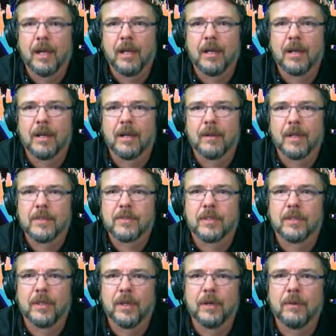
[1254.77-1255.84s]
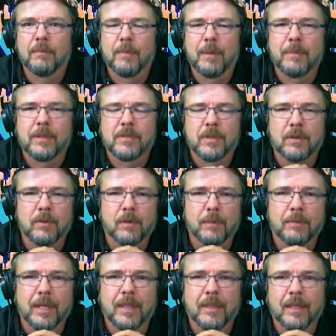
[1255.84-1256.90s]
Well, that's good to know. Maybe it's a new
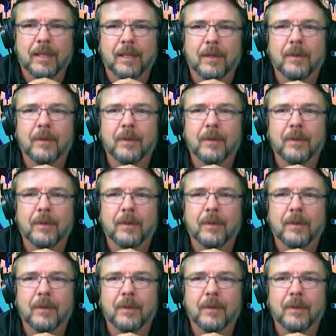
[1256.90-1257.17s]
update thing.